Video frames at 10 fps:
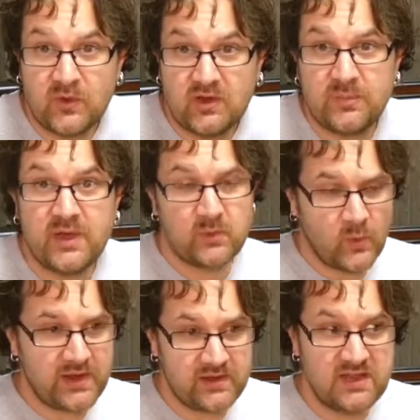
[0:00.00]
chord, but
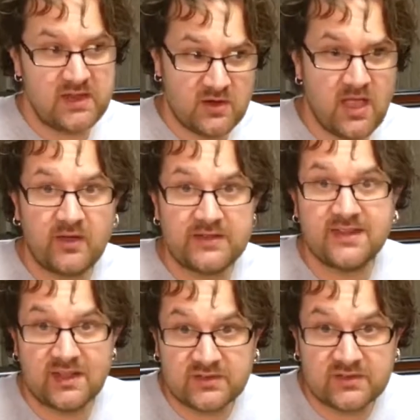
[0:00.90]
we hear how it
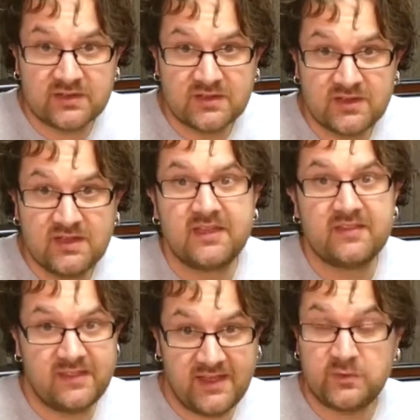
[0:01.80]
sounds.
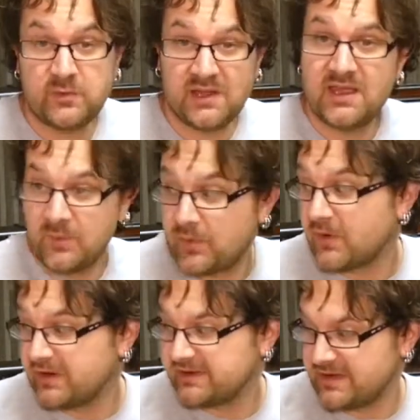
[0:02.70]
That's really
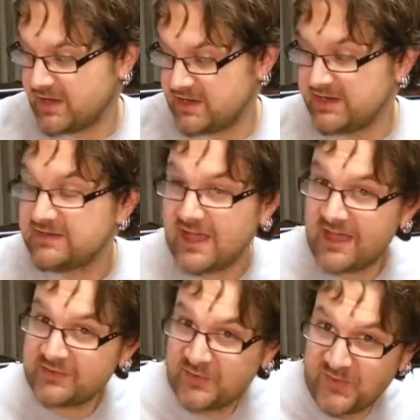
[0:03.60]
important. Now you need to
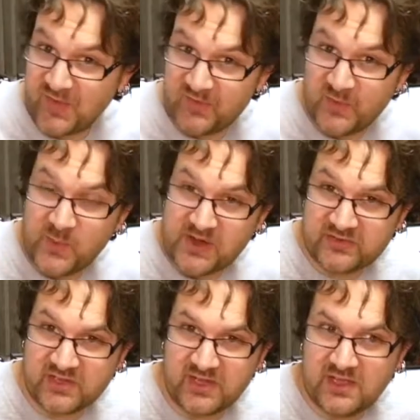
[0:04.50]
ask yourself the
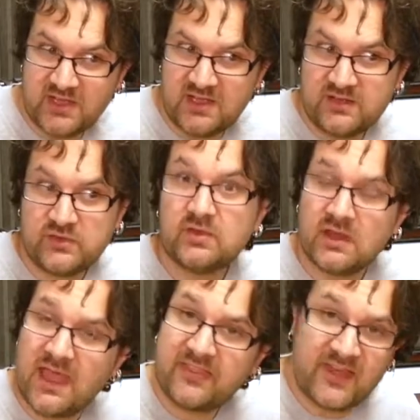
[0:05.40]
question, do you
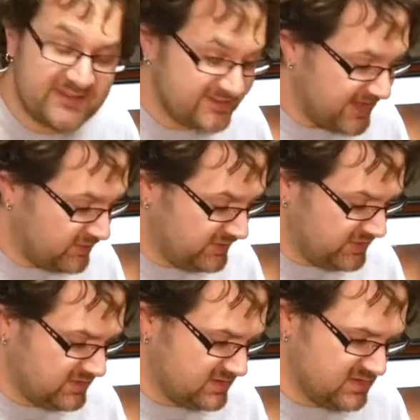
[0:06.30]
like that sound?
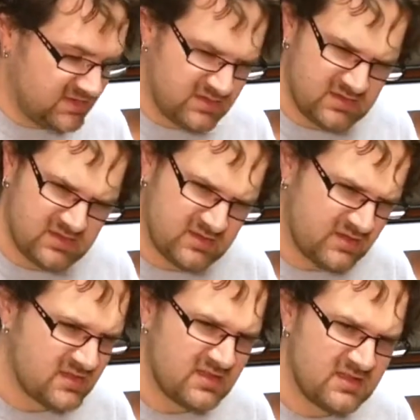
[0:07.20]

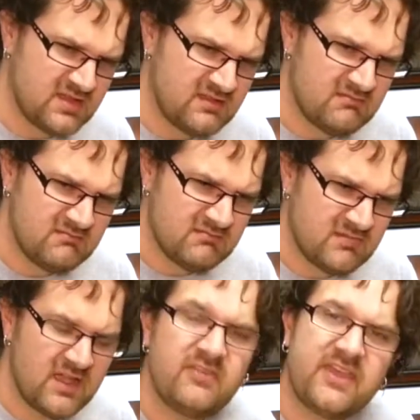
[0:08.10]

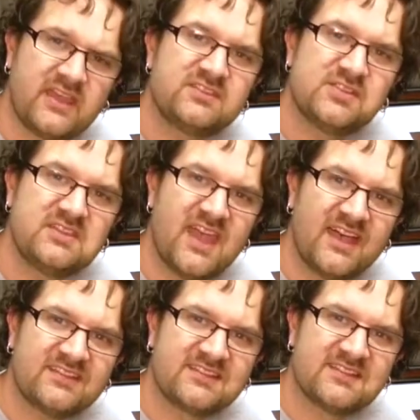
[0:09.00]
At the answer is
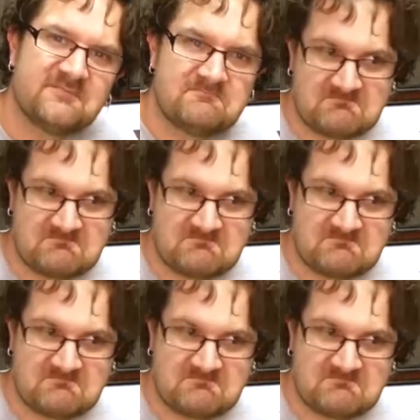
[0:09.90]
yes,